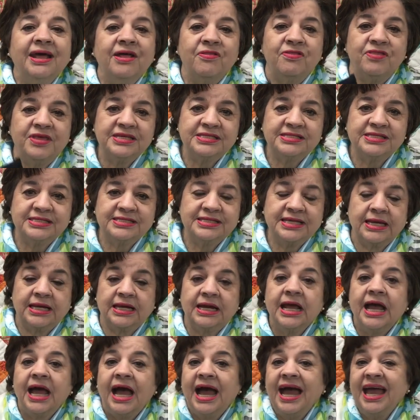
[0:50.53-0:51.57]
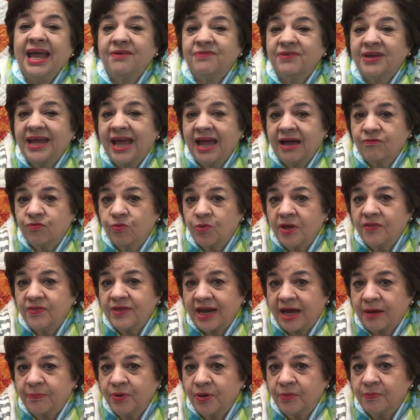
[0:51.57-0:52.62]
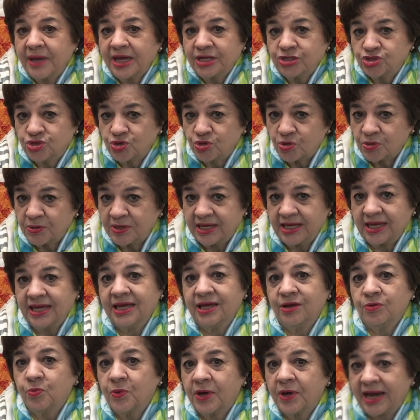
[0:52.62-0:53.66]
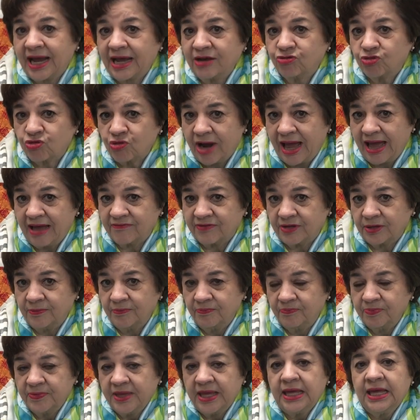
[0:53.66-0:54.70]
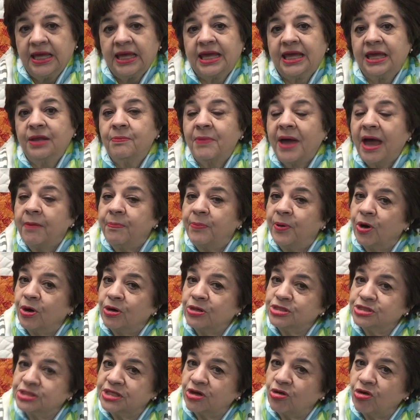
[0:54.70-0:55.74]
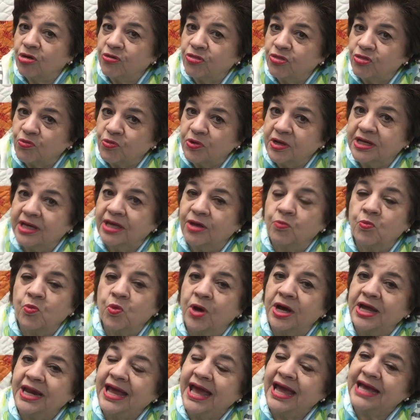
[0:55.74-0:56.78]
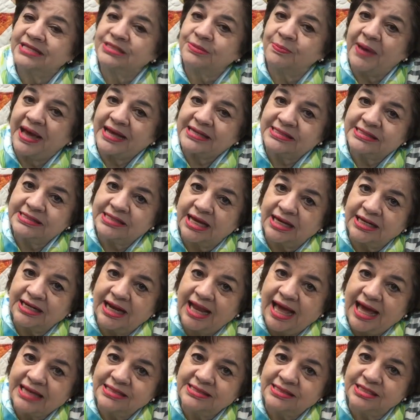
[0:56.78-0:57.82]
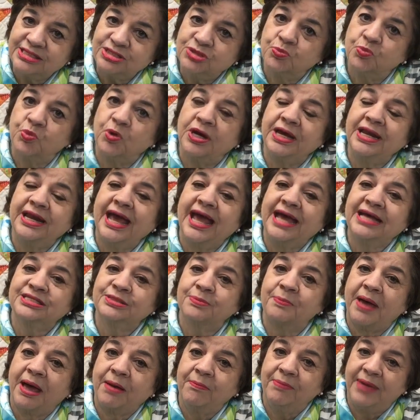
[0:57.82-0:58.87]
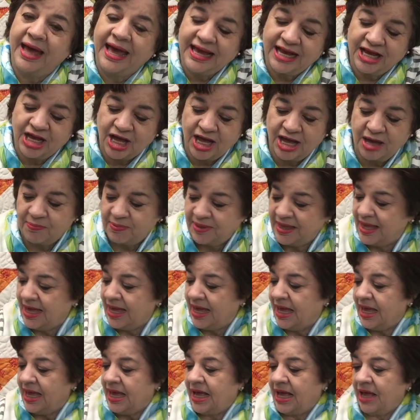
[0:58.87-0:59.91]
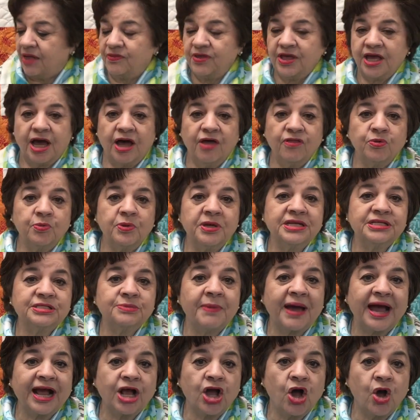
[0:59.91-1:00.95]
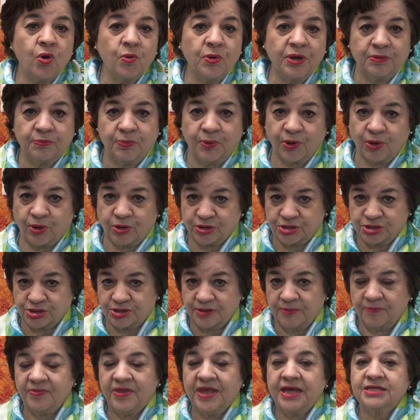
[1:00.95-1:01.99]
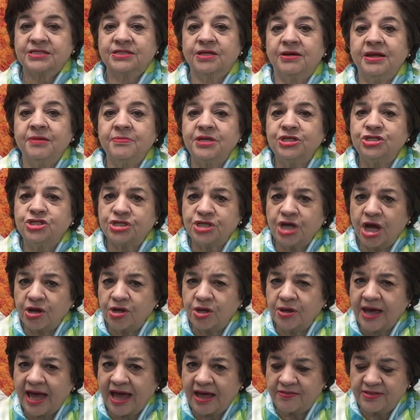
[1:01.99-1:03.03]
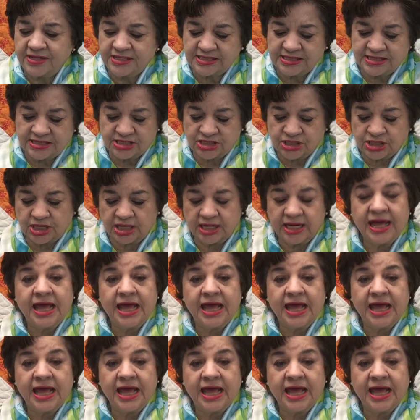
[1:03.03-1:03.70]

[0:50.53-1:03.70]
This is it. I even have one that I put my jewelry in when I travel. In my purse there are three. One has my sunglasses, one has my makeup, and the other one is my coin purse. So let me show you how this is done.